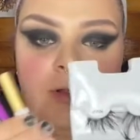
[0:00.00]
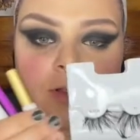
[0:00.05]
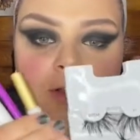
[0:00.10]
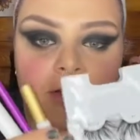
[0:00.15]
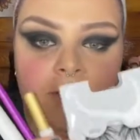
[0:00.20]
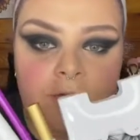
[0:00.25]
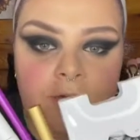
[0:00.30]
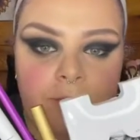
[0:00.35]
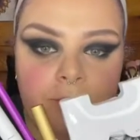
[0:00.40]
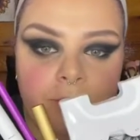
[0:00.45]

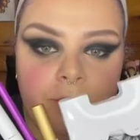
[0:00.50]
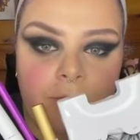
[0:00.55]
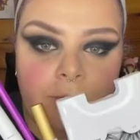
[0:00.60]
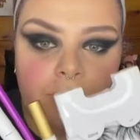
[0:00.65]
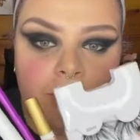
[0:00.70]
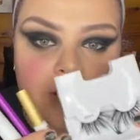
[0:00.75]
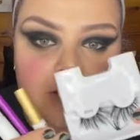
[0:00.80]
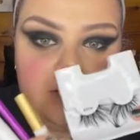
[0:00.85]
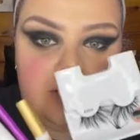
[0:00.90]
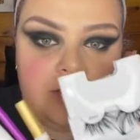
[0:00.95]
this is the
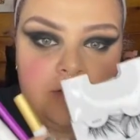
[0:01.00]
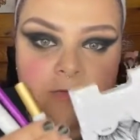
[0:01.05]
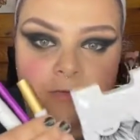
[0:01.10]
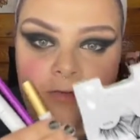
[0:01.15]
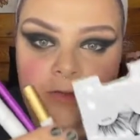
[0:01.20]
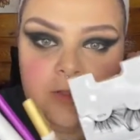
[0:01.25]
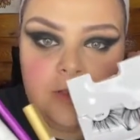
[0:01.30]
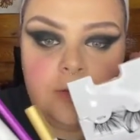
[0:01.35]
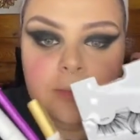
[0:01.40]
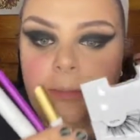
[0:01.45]
rest of
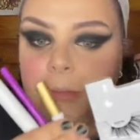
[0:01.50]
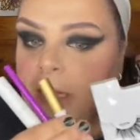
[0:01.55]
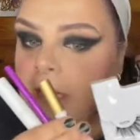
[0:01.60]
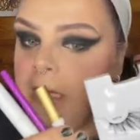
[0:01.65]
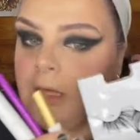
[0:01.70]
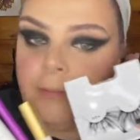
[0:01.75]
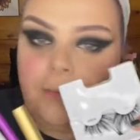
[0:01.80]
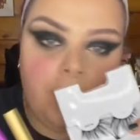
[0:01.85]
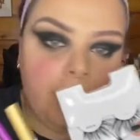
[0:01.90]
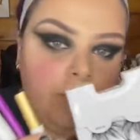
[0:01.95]
the
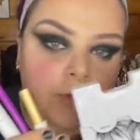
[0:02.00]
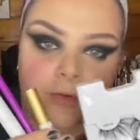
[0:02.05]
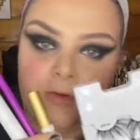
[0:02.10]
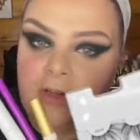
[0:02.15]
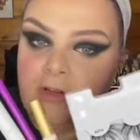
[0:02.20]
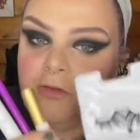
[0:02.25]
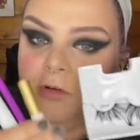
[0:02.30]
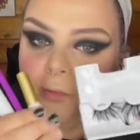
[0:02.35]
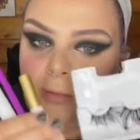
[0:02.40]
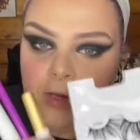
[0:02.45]
makeup I'm
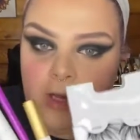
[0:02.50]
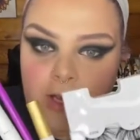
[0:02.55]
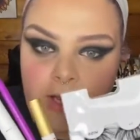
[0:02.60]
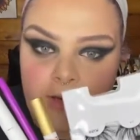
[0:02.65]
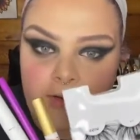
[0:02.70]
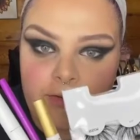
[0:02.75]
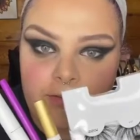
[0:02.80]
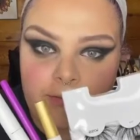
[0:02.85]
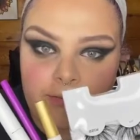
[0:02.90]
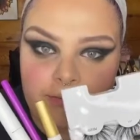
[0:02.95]
using for my eyes.